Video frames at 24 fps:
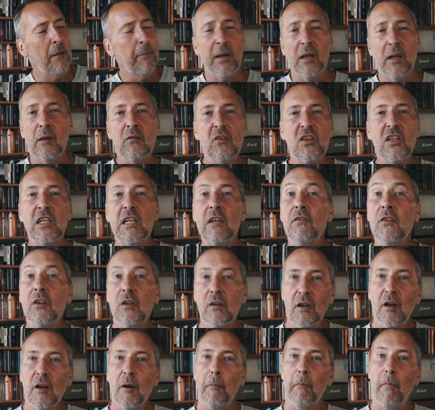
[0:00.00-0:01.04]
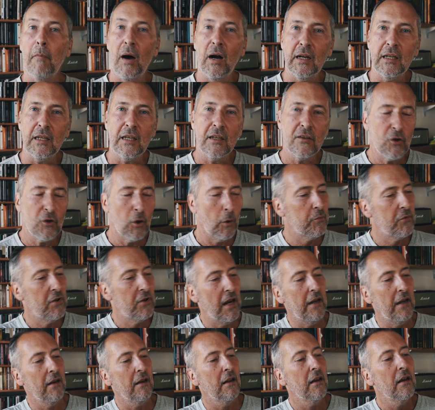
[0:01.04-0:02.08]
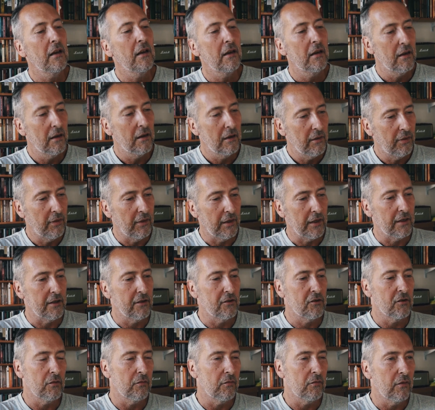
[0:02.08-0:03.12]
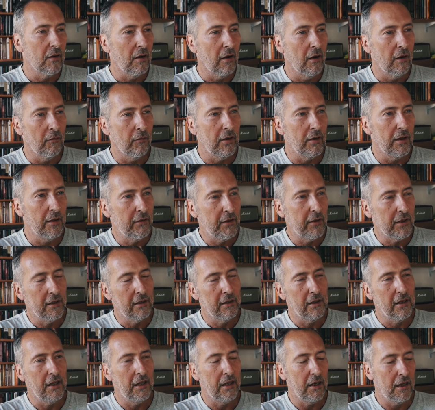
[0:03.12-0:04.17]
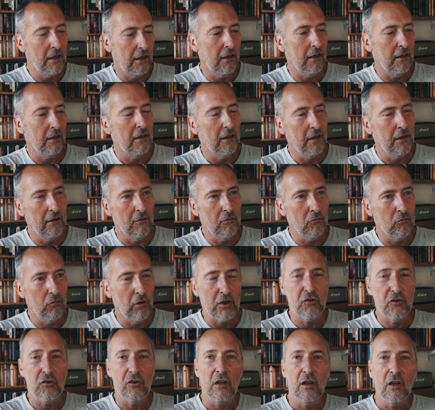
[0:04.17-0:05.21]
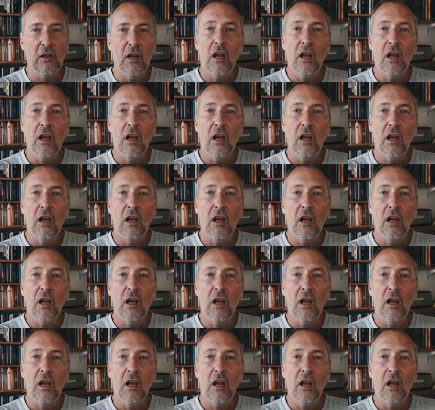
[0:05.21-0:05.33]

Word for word: But I'll just give you my top 10 things of, of living here in Russia.